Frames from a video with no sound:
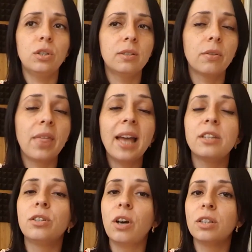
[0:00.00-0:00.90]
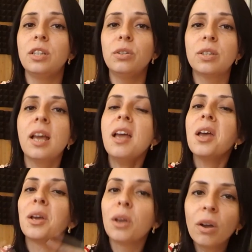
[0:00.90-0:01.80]
that you don't use
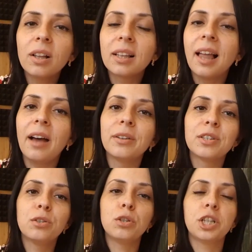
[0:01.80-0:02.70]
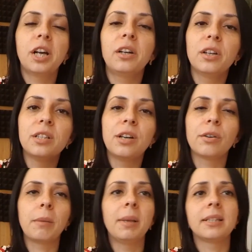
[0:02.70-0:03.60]
Google Cloud to share your
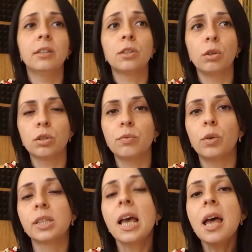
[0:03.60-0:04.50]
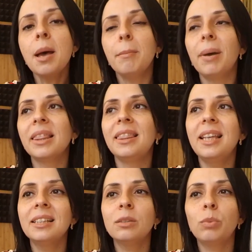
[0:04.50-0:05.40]
documents and so on and so forth. But
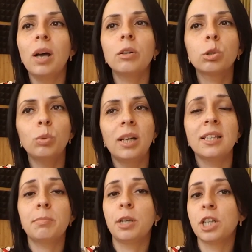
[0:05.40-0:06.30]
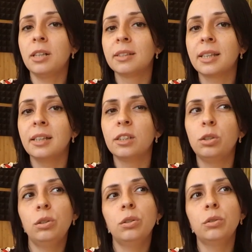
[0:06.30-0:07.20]
this one requires special skills.
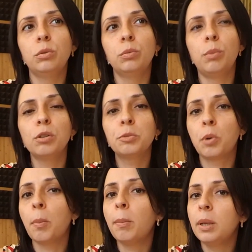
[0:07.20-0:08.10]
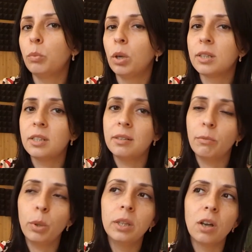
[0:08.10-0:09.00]
You most probably
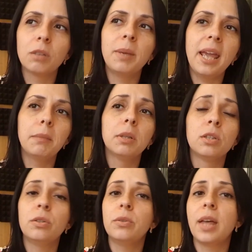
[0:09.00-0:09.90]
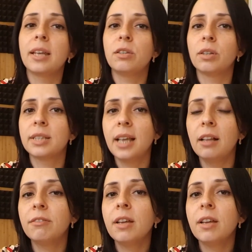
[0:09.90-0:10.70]
will not be able to do that yourself.